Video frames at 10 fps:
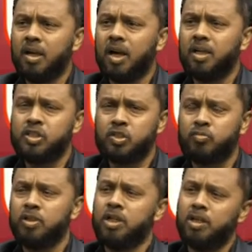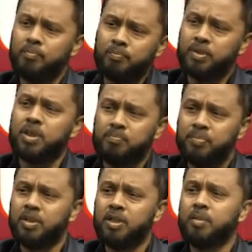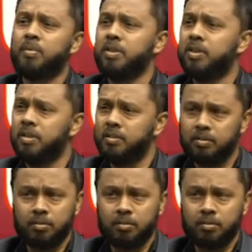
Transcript: Khalid scream, pee pee, hmm.